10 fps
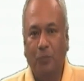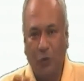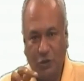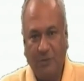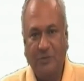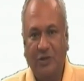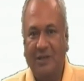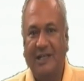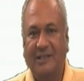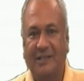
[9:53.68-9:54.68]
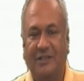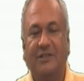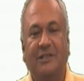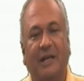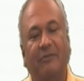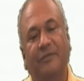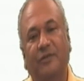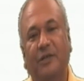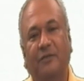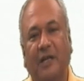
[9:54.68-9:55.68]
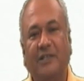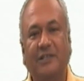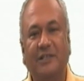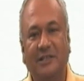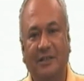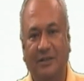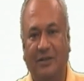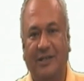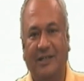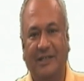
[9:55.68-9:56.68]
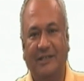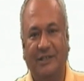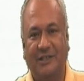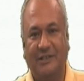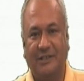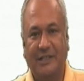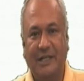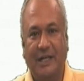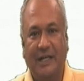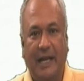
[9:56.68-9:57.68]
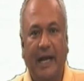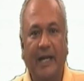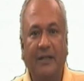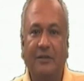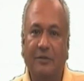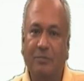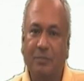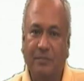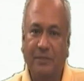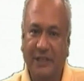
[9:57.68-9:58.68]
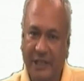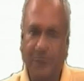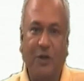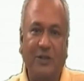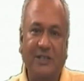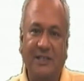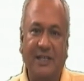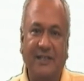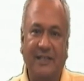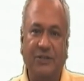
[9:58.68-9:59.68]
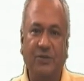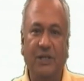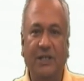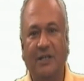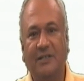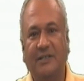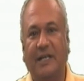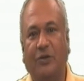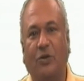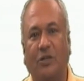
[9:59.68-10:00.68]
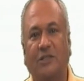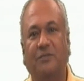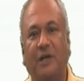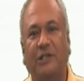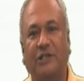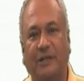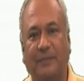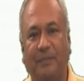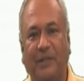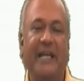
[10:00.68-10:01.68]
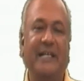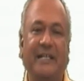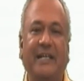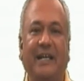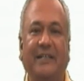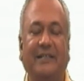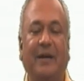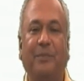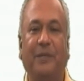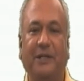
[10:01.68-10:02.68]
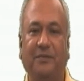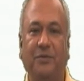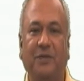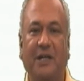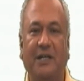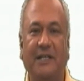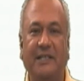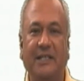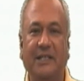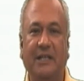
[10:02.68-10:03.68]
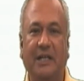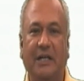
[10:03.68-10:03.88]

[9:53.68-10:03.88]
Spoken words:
most of the organizations have different functions in the organizations. And these processes actually cuts across the function. Like take an example, if you are raising